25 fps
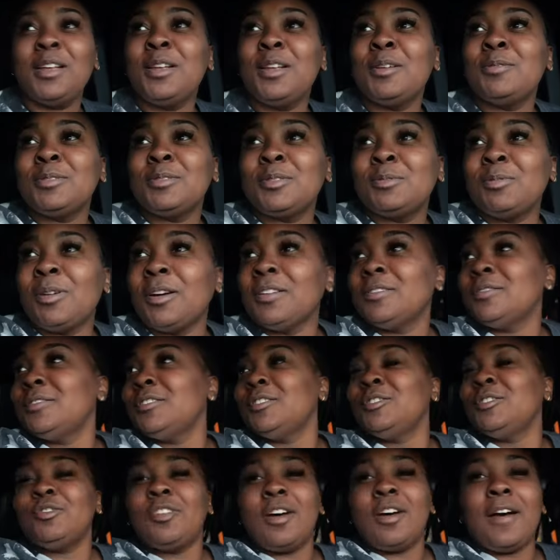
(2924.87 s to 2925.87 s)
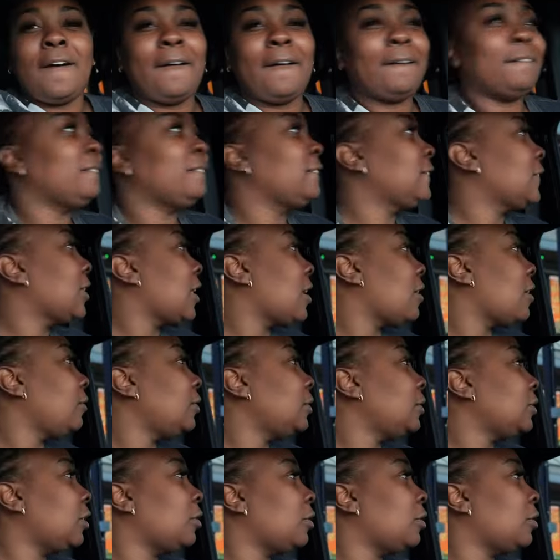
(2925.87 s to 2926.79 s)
It was worth the drive. I'm finna